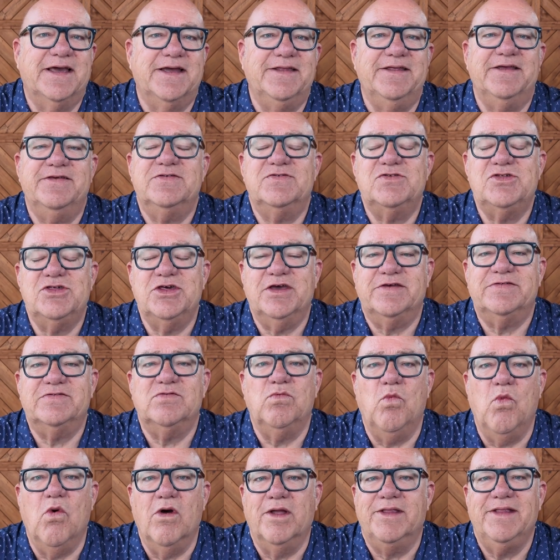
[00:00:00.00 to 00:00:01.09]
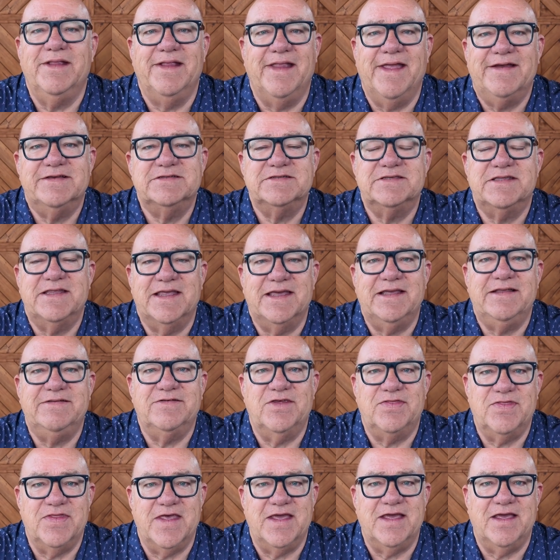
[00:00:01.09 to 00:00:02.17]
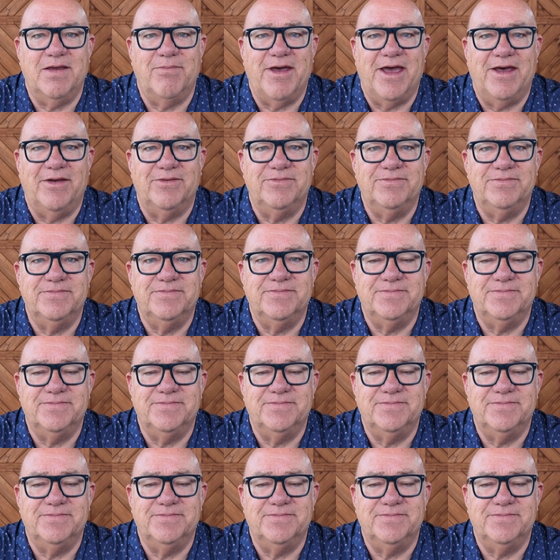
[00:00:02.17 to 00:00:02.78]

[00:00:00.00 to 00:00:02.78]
and it's just one less thing to think about.